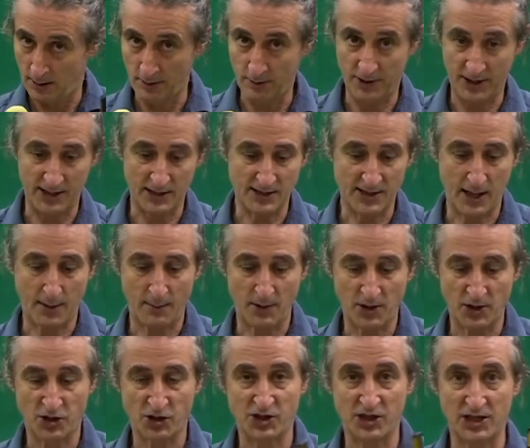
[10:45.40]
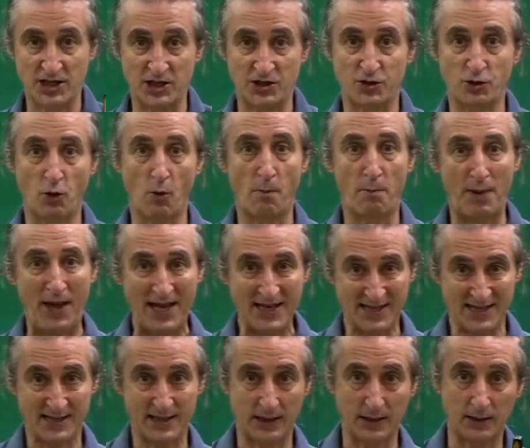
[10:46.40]
The examiner sees your
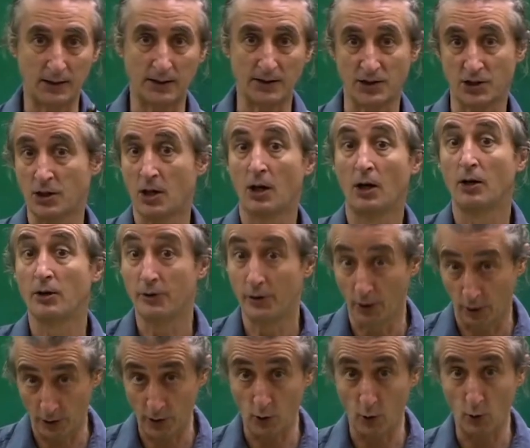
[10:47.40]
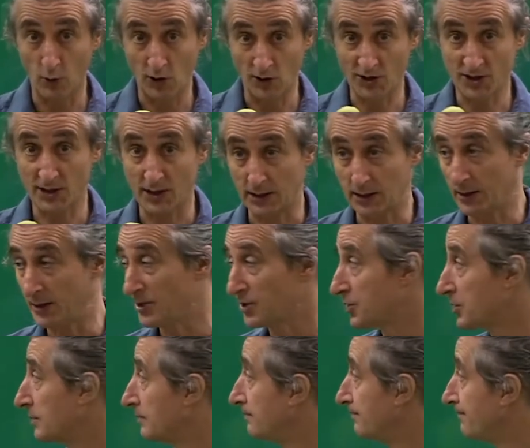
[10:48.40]
best English, not your worst English.